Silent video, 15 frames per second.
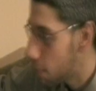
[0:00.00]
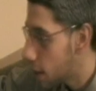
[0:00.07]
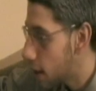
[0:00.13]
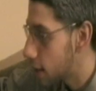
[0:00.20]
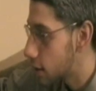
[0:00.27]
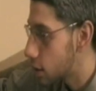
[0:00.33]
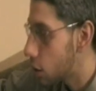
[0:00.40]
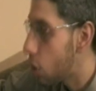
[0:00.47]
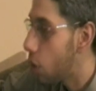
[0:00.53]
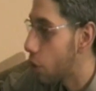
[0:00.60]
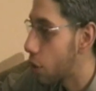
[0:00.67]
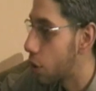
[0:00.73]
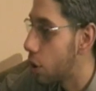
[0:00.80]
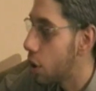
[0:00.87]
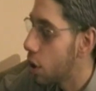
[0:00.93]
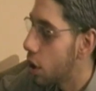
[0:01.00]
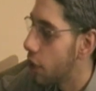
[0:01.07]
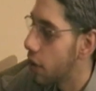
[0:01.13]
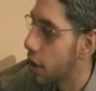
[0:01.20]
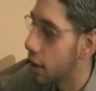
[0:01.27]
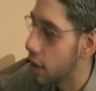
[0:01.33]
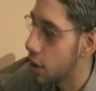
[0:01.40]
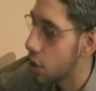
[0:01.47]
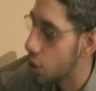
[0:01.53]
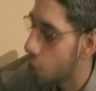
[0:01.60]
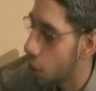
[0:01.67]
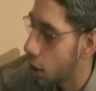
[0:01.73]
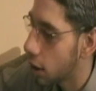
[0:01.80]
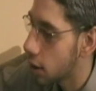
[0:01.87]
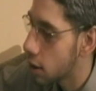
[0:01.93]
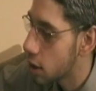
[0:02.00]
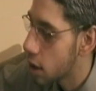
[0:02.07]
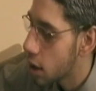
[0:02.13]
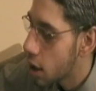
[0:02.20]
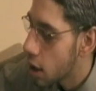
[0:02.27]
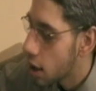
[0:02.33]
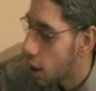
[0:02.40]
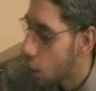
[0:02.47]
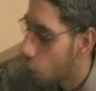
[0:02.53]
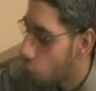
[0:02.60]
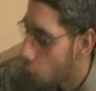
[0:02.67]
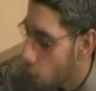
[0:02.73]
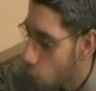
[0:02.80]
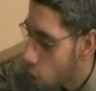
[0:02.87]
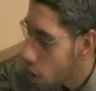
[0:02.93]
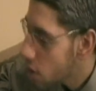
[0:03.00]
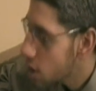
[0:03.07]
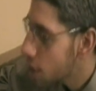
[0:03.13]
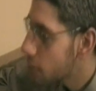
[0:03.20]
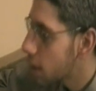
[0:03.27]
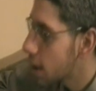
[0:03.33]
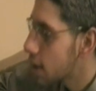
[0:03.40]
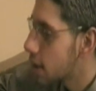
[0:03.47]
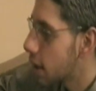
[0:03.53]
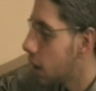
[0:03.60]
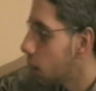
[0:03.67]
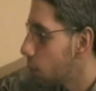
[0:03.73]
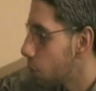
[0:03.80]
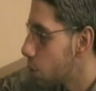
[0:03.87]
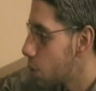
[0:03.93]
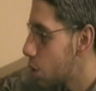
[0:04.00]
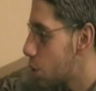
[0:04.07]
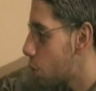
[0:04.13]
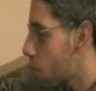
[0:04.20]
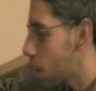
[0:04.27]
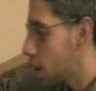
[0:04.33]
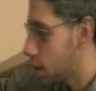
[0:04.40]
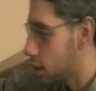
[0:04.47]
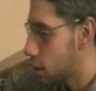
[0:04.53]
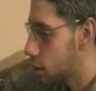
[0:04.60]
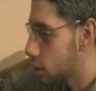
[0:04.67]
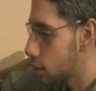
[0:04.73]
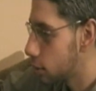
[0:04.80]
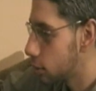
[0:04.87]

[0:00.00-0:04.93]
best, author of the 1920s. Now, what are some things that influenced your writing?